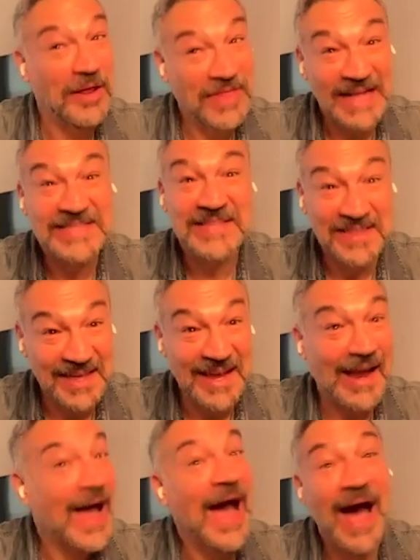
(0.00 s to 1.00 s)
well, that's the
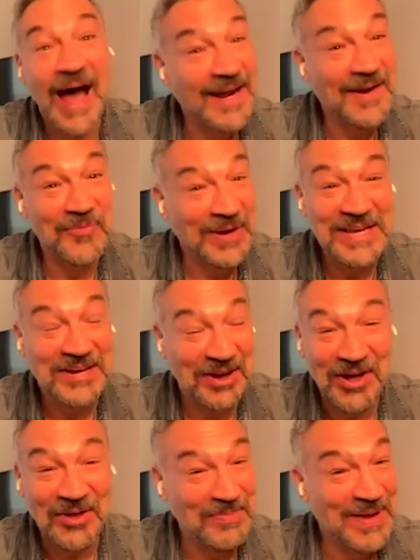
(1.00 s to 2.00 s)
thing. When he
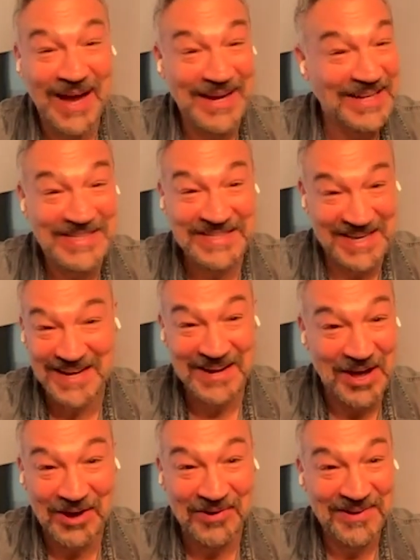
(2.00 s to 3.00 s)
called me, I didn't say
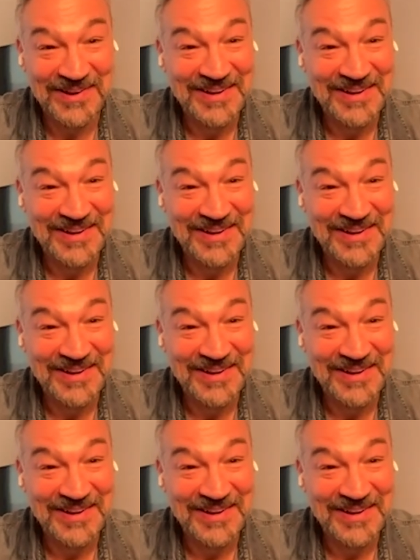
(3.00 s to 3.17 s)
no.